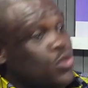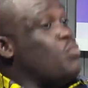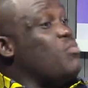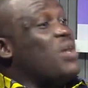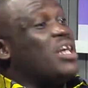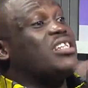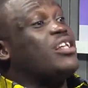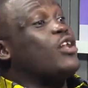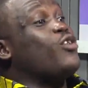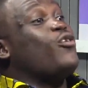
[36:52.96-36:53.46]
to
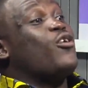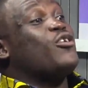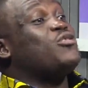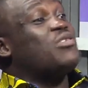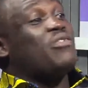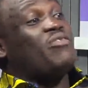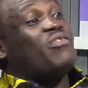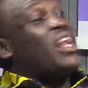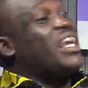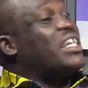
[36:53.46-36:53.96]
make the
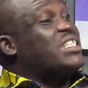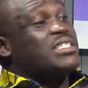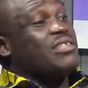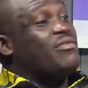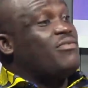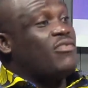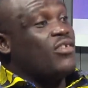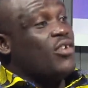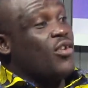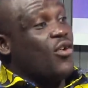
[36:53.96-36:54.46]
laws
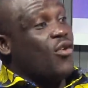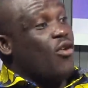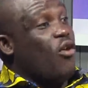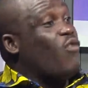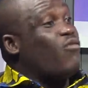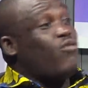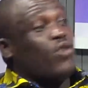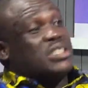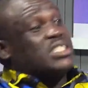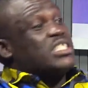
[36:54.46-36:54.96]
reflective
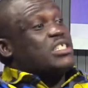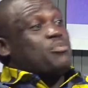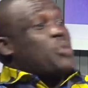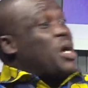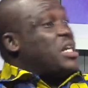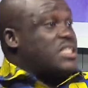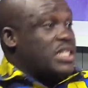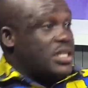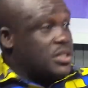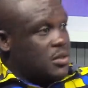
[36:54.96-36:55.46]
of what is
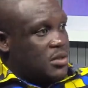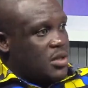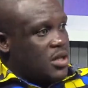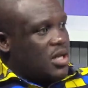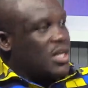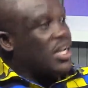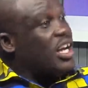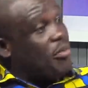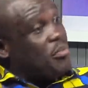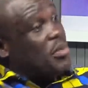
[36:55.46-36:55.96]
practical.
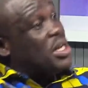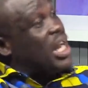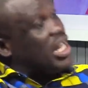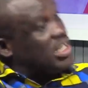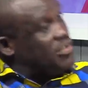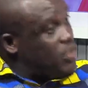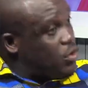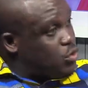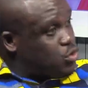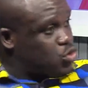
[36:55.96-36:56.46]
Government
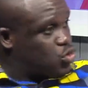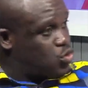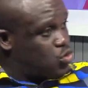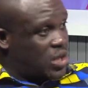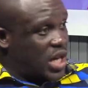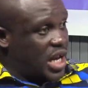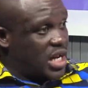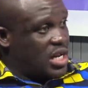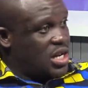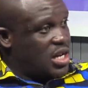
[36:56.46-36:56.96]
has failed to
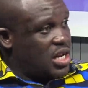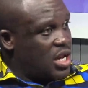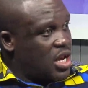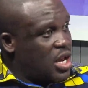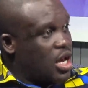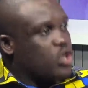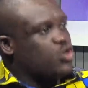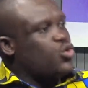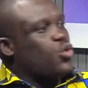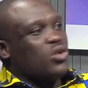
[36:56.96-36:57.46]
do that.
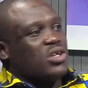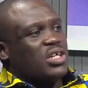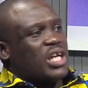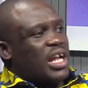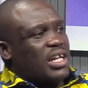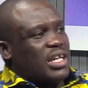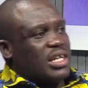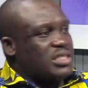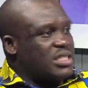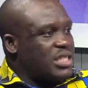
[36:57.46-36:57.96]
So
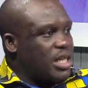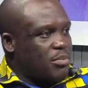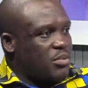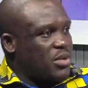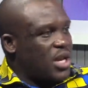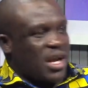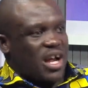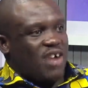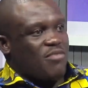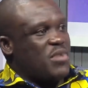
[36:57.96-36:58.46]
the other
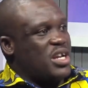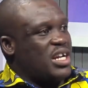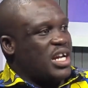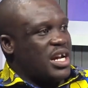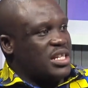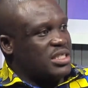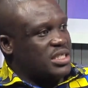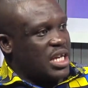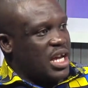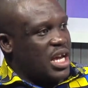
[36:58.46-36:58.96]
step the government
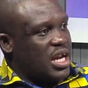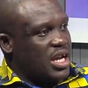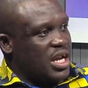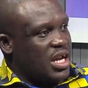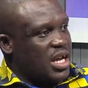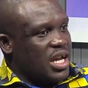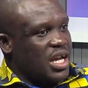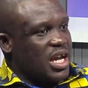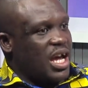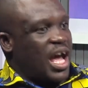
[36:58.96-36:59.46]
can take
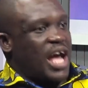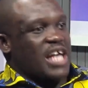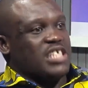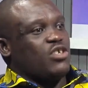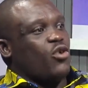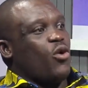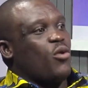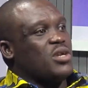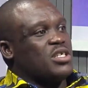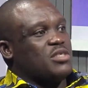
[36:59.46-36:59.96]

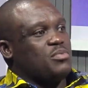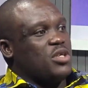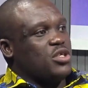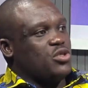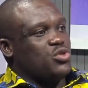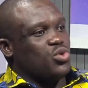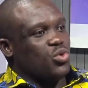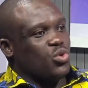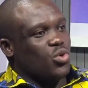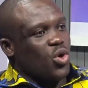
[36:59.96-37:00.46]
has always
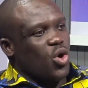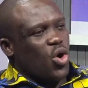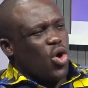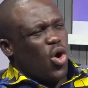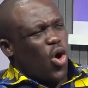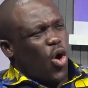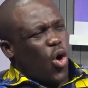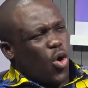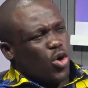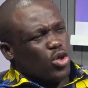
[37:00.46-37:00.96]
been to
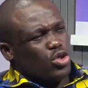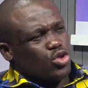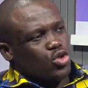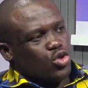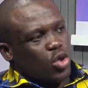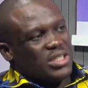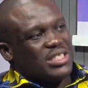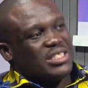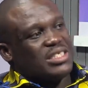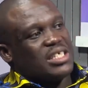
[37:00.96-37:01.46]

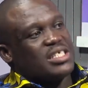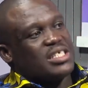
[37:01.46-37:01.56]
not